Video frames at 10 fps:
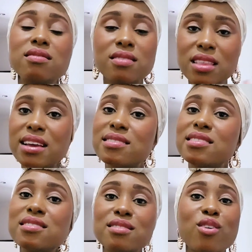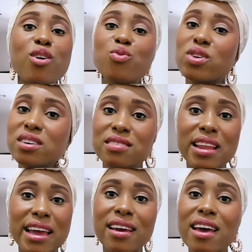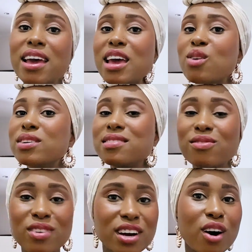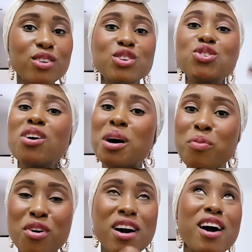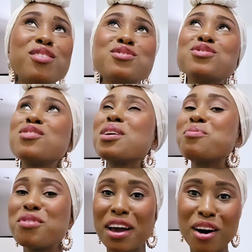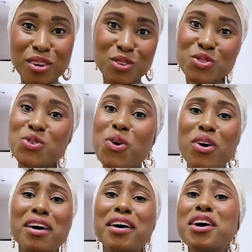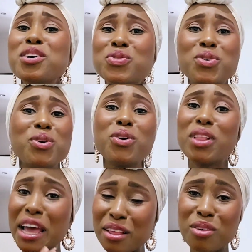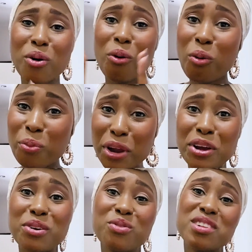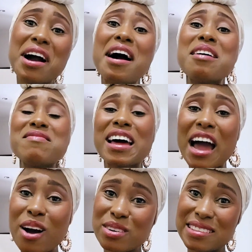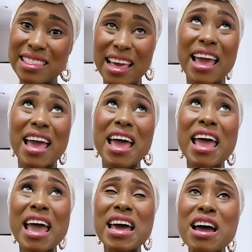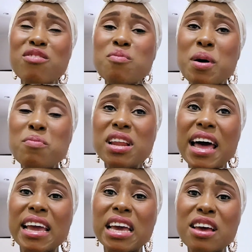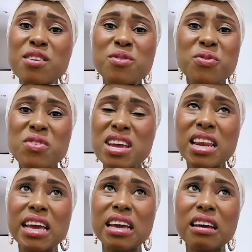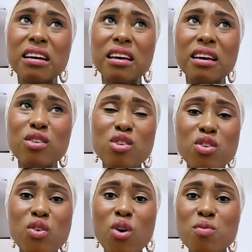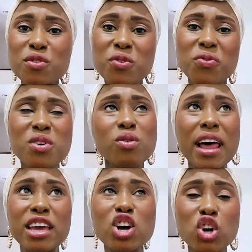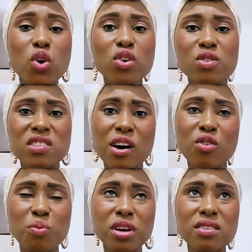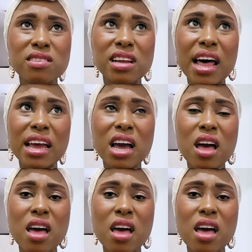things just got worse. Like, it was culture shock upon culture shock upon culture shock for like the whole period of time that I was there. And I remember like feeling, you almost feel like you're not yourself, because you're like,